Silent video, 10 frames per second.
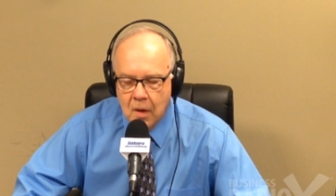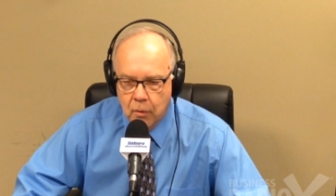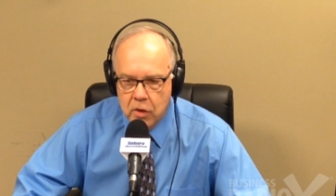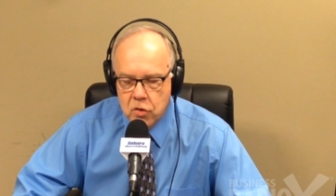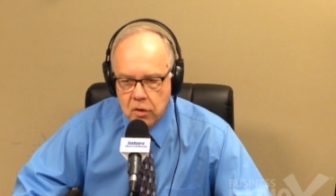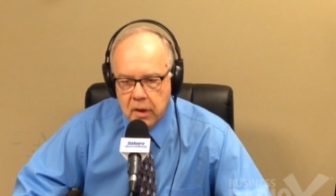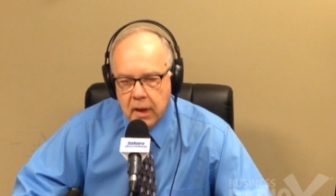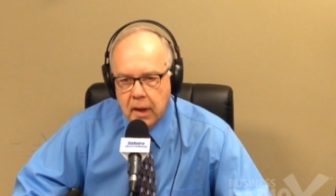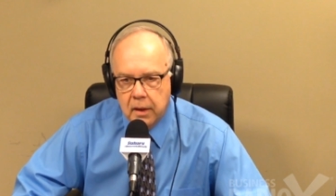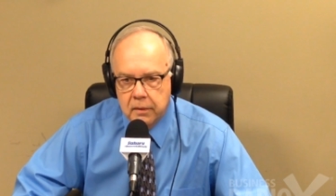We sure
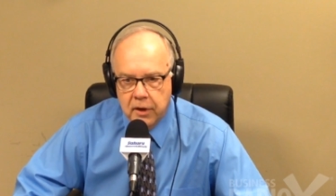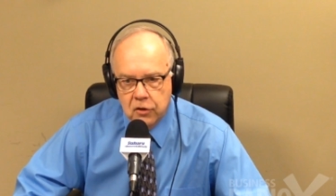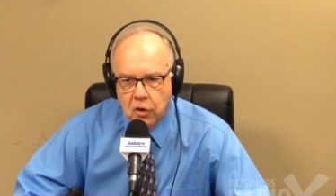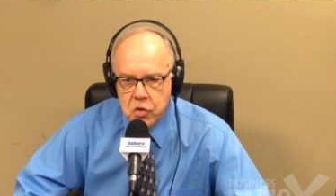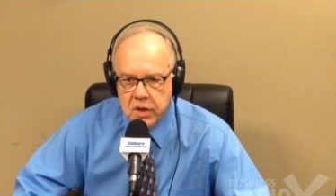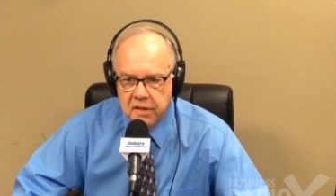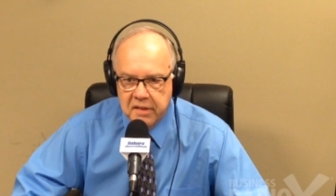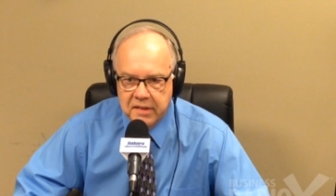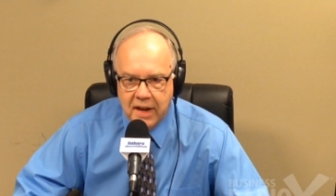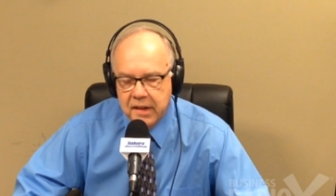can. Technology gives
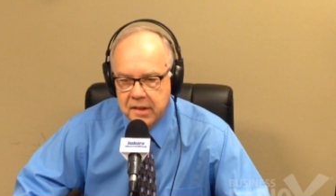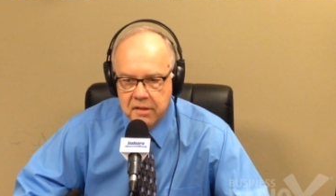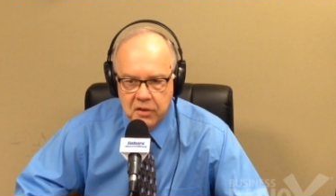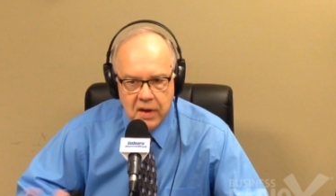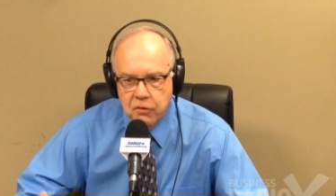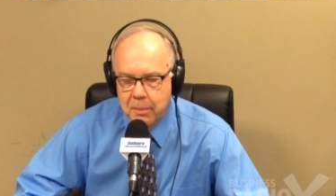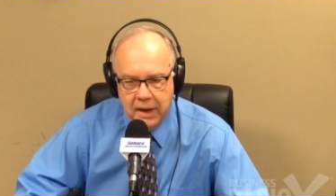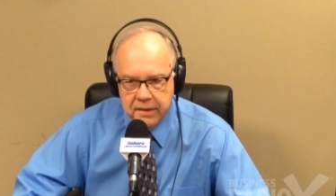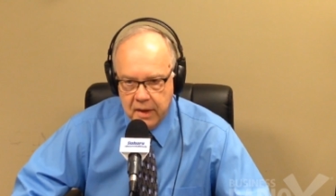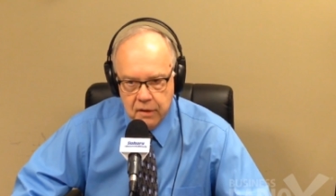us access to
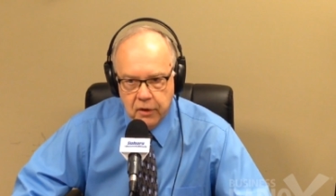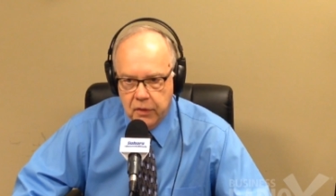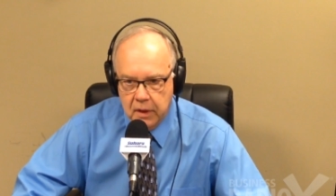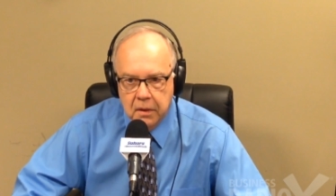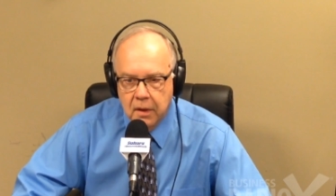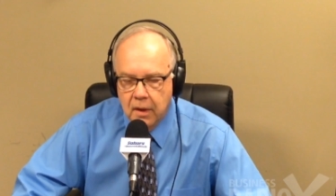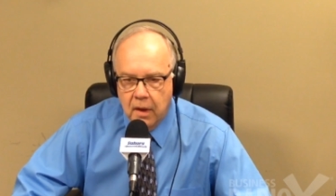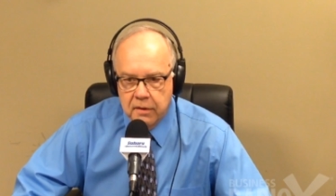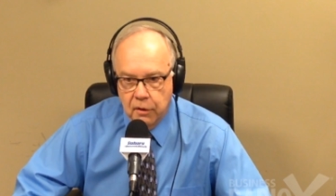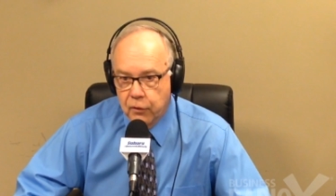everybody's everything.
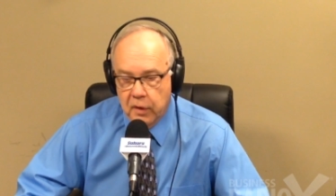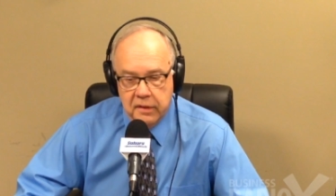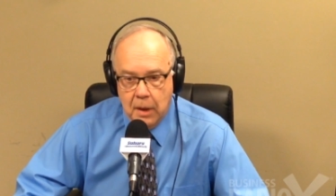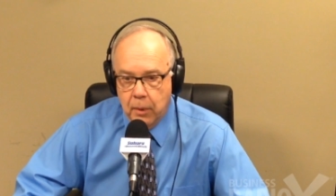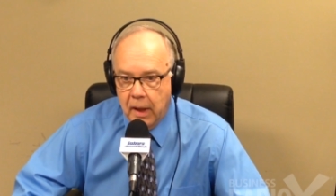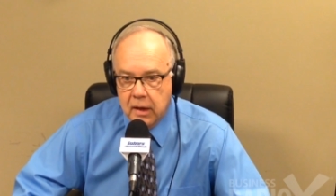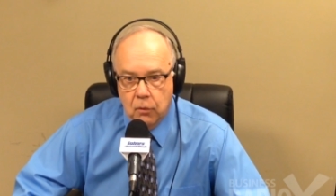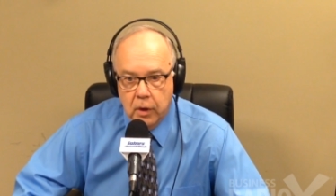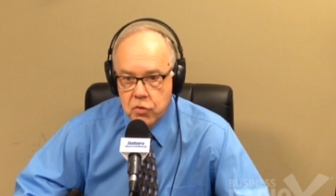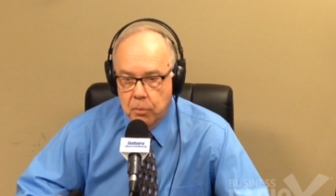So, for example, I can
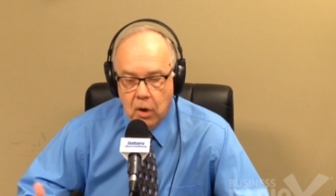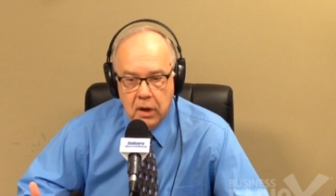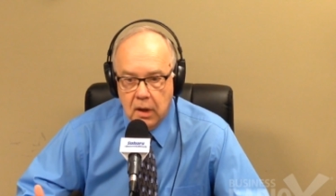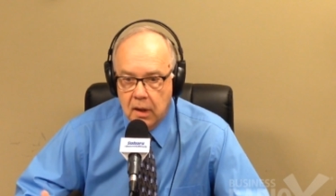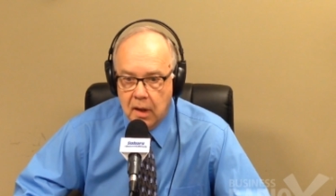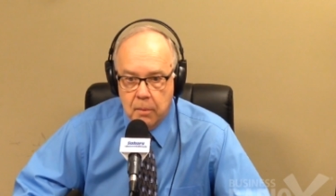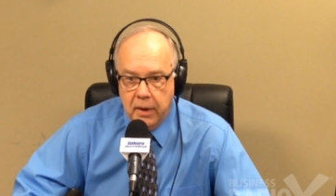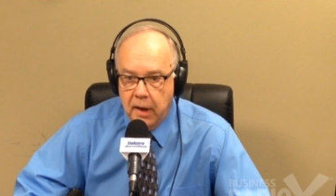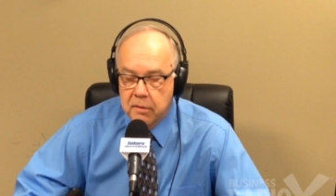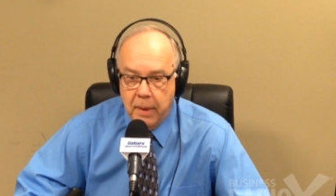watch the marketing
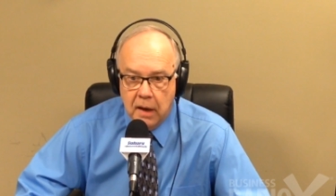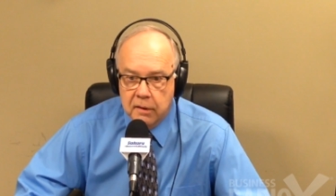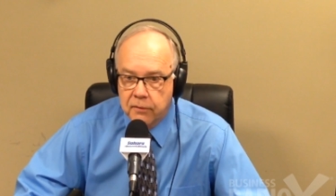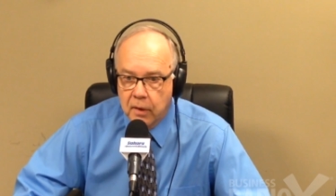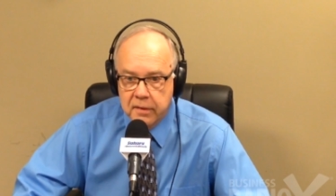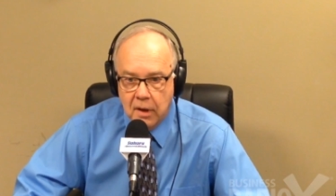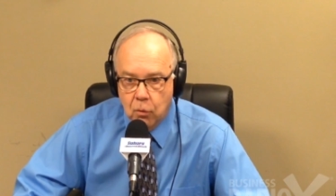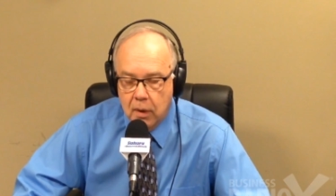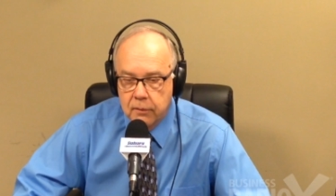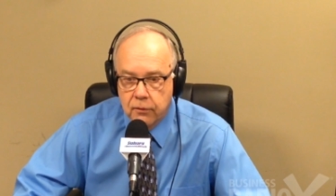campaigns back as far as I
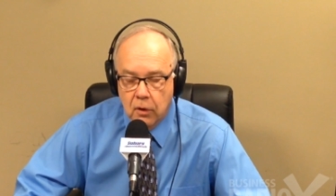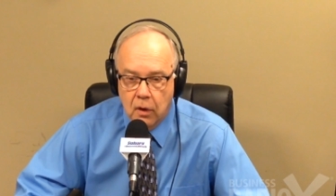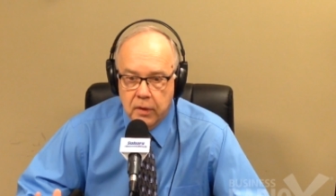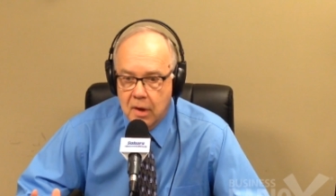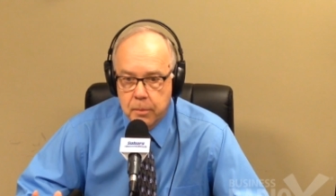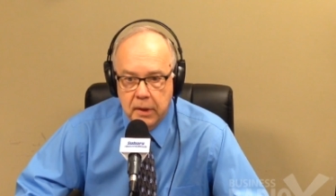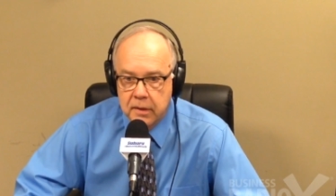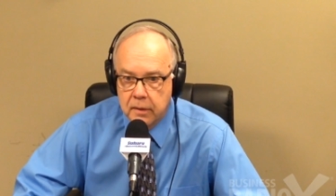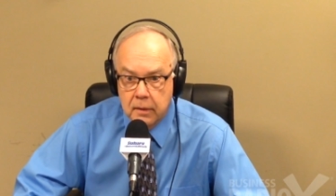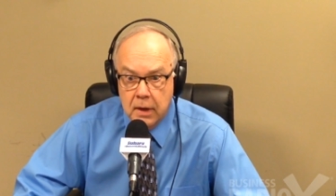want for all the companies
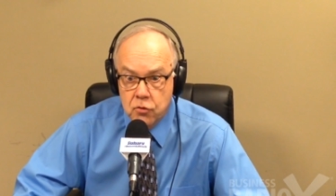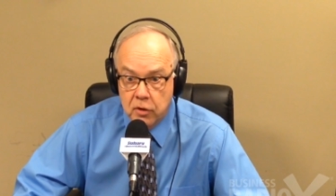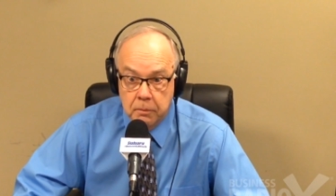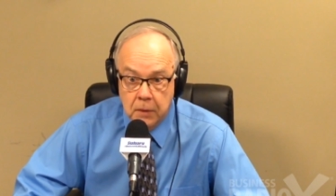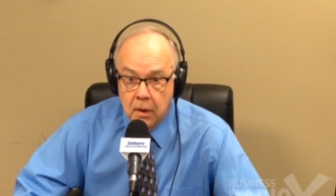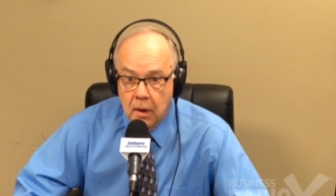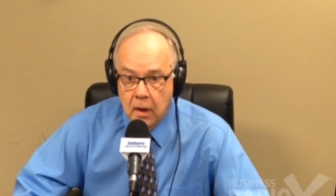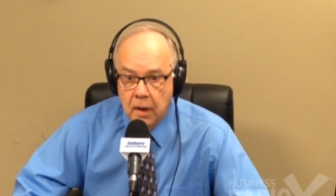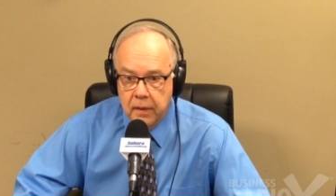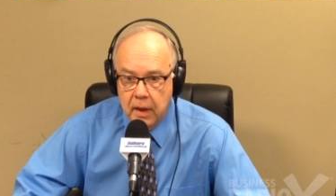in the country,
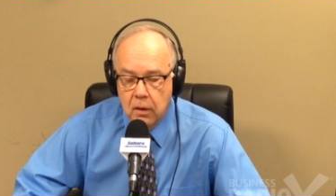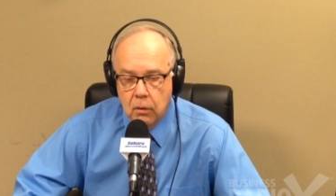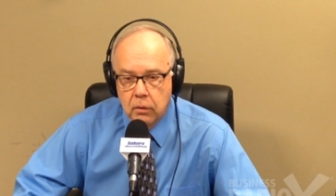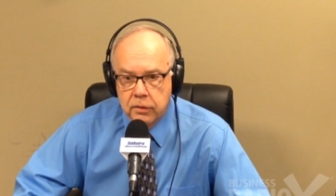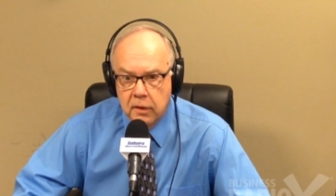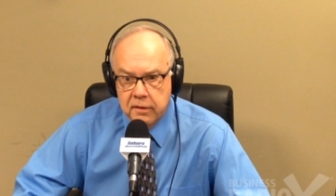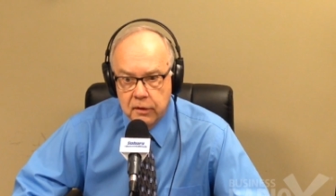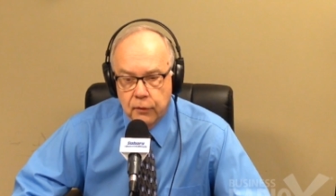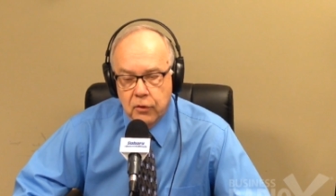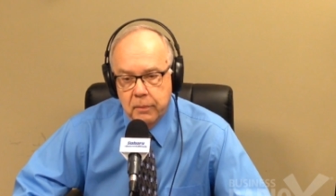and then
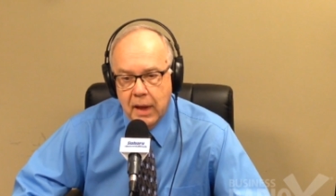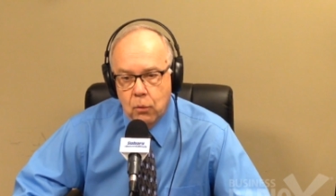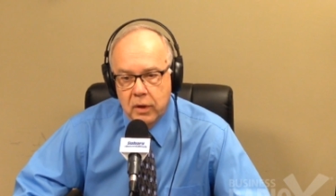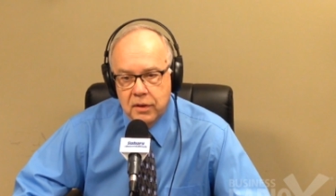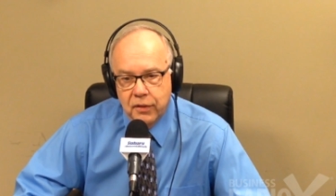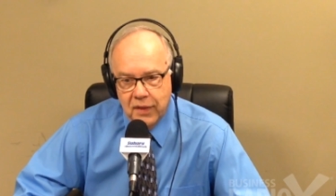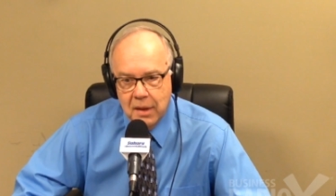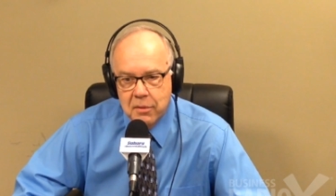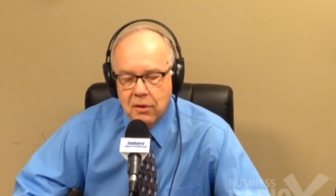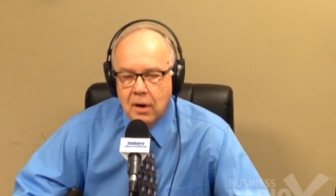distill from that what their
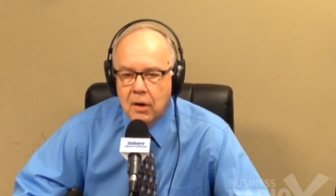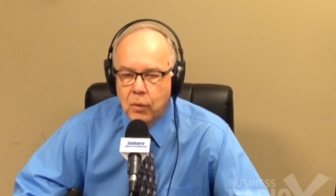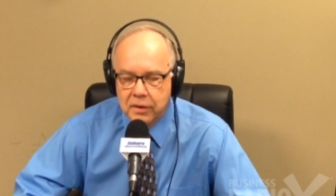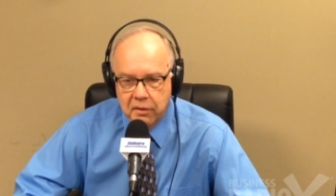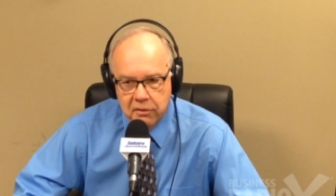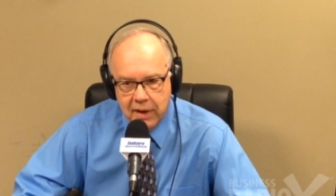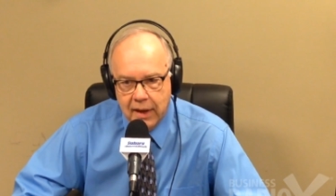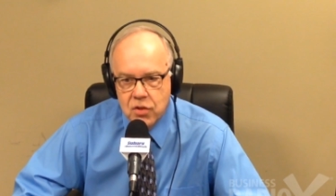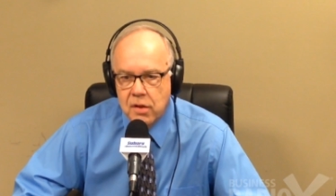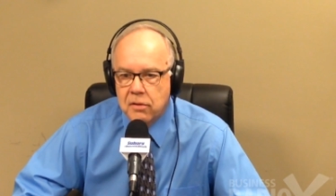themes are and what their
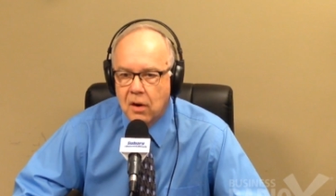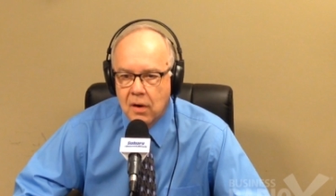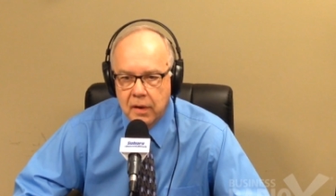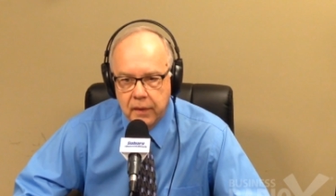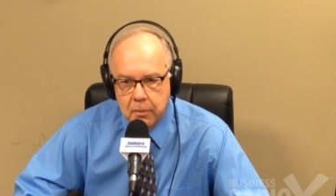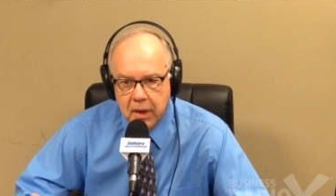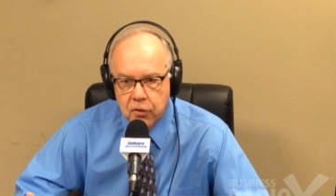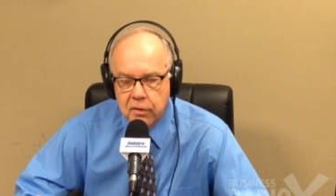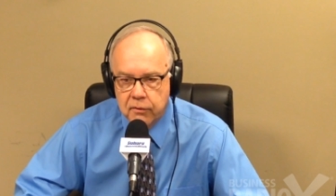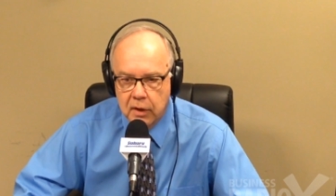strategies are, and then make
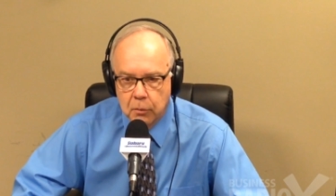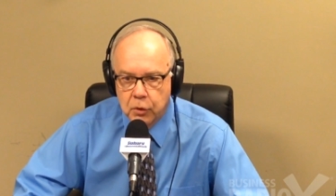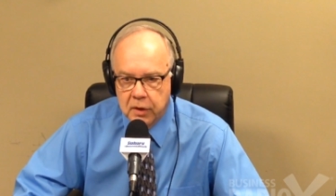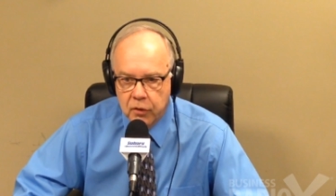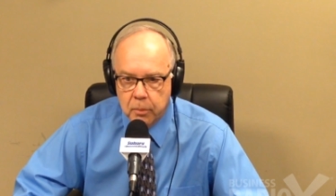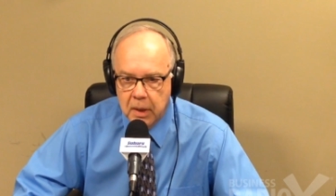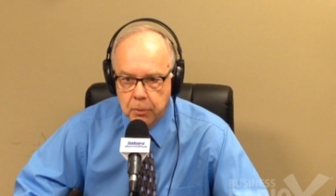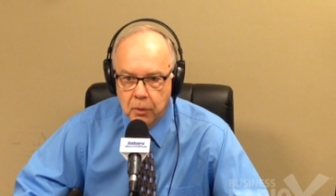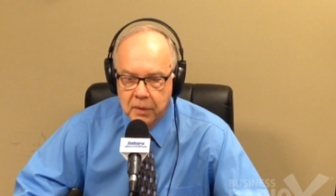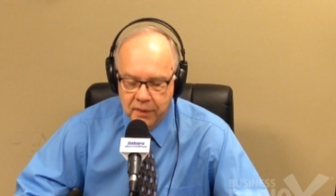those available to other
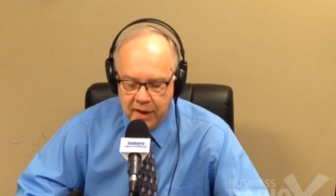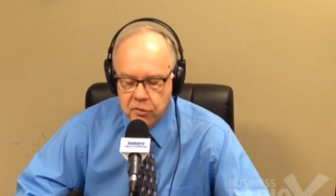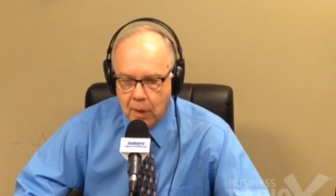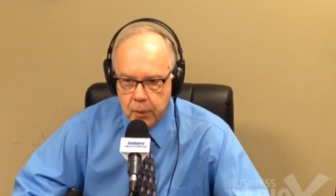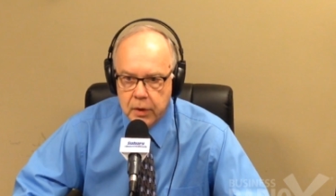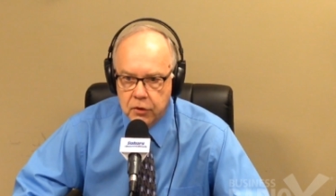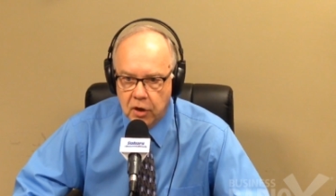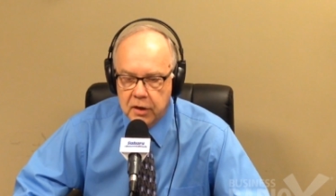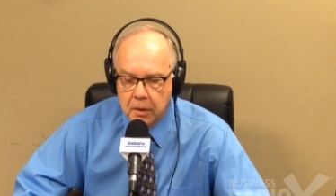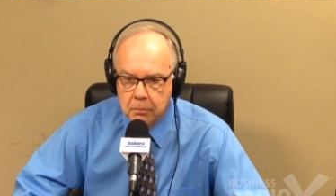people. That's why we're here talking.